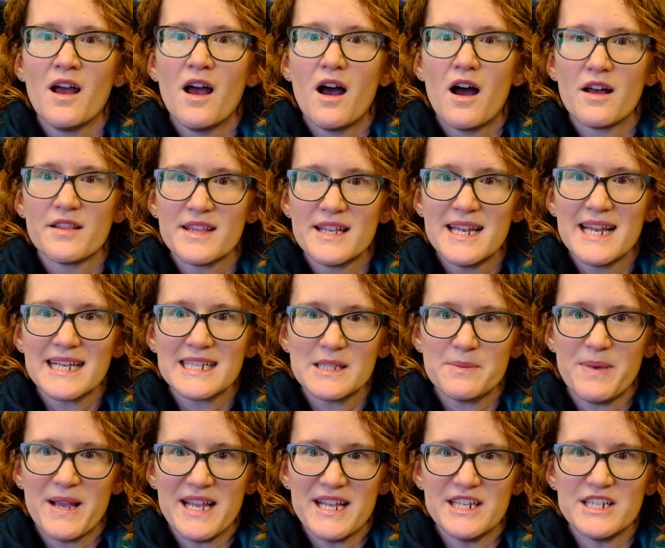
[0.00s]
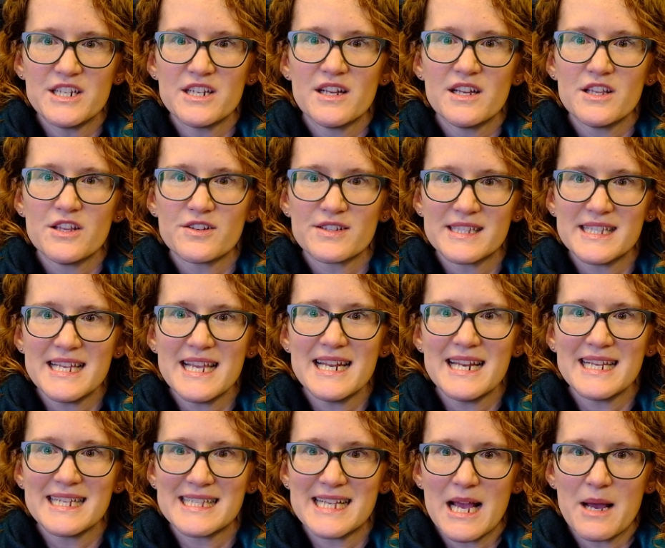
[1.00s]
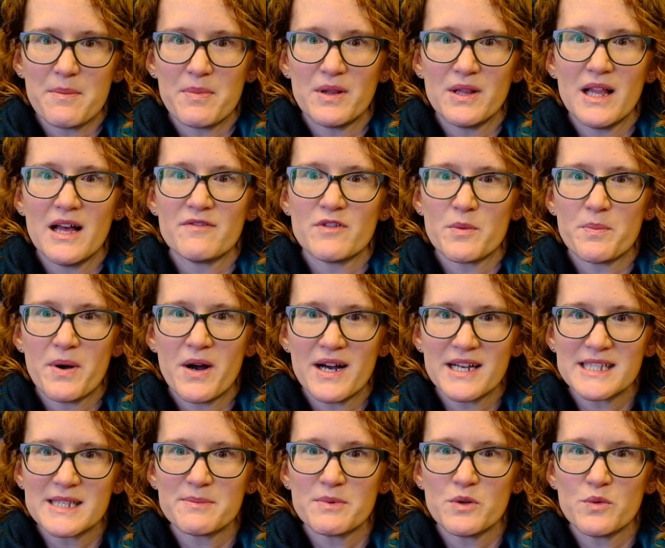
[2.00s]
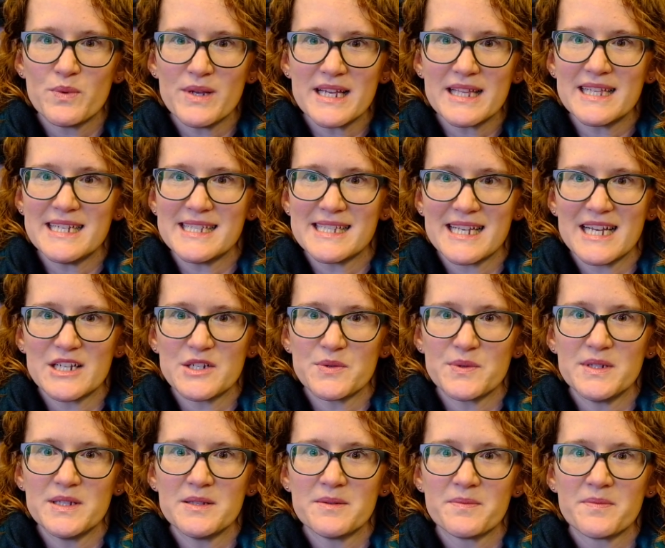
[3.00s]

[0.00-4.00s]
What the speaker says: On the next page, you'll see an example of a possible weekly schedule.